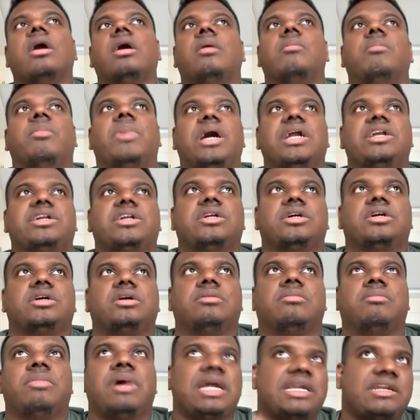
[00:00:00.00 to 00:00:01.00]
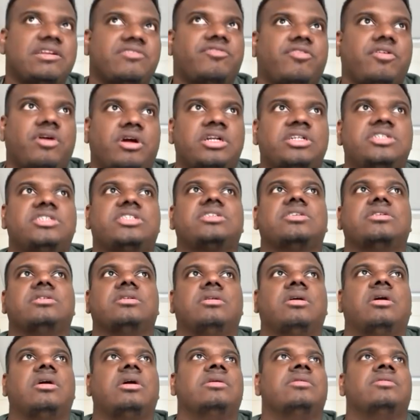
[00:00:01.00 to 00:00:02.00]
but by default,
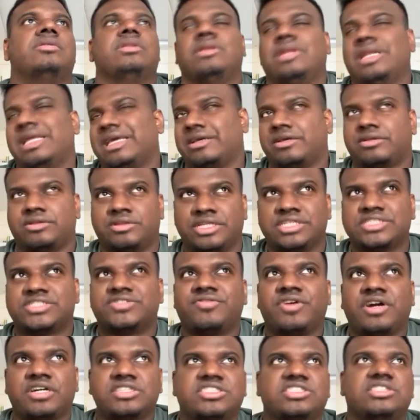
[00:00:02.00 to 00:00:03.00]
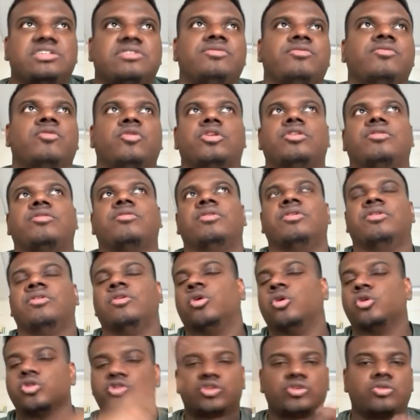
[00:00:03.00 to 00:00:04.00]
like this function would
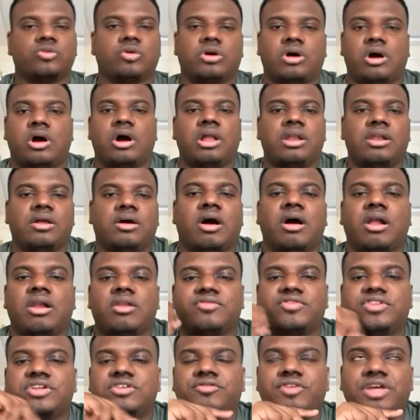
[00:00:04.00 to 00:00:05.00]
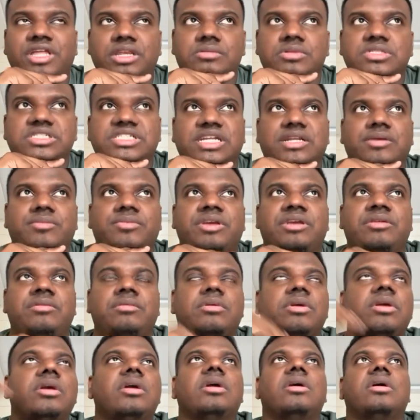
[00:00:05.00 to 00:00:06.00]
go through all of the variables that are
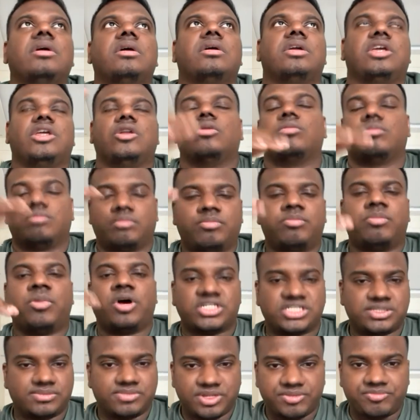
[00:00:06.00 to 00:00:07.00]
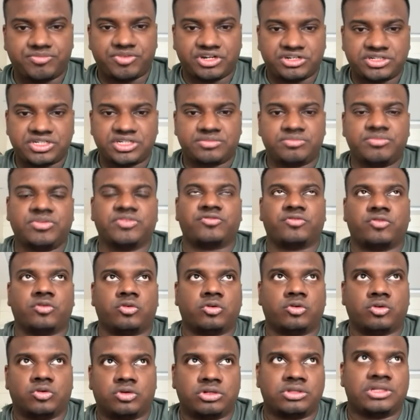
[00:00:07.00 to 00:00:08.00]
being, possibly printed
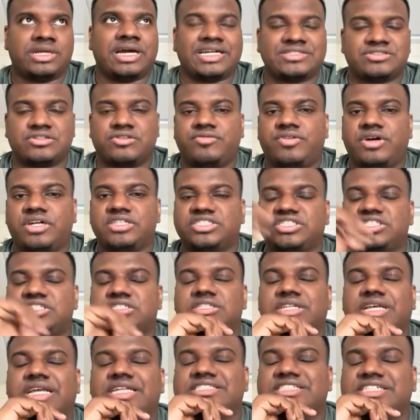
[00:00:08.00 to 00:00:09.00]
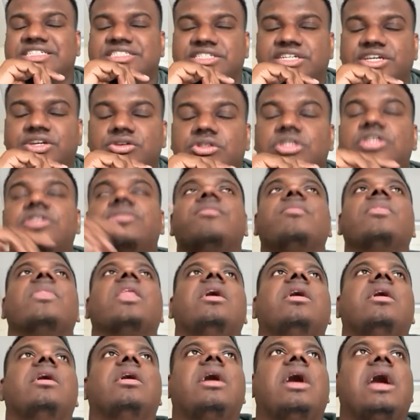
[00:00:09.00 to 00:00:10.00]
before the actual function gets executed.
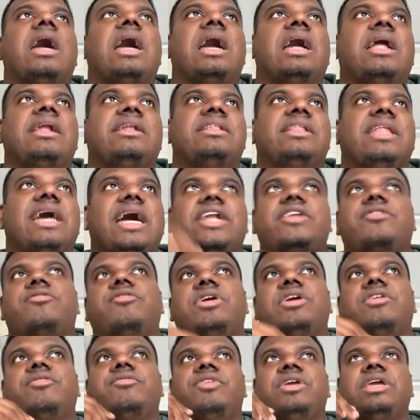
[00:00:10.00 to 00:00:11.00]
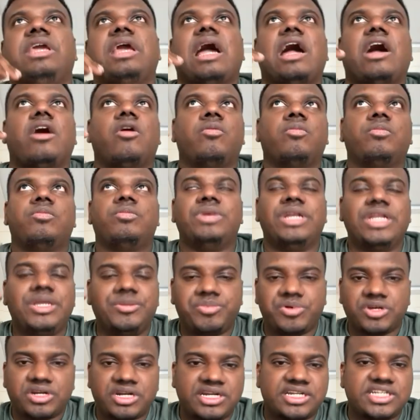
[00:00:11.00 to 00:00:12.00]
And that way we have
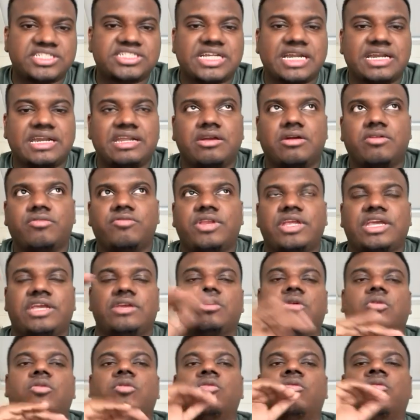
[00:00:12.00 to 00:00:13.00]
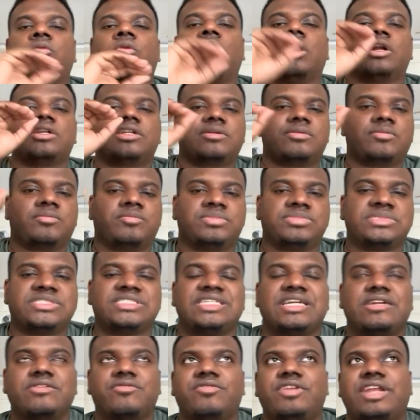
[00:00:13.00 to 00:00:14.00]
deeper understanding of, like, what
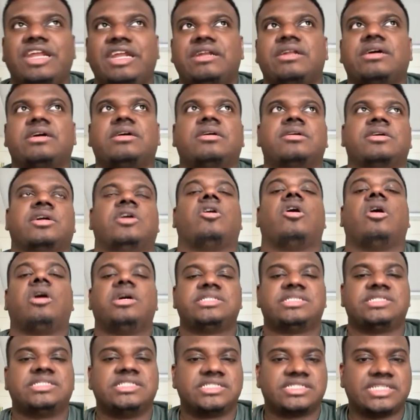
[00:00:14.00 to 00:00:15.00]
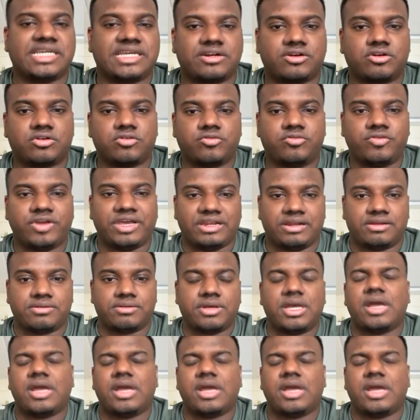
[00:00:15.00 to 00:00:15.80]
set of data caused this error to fail,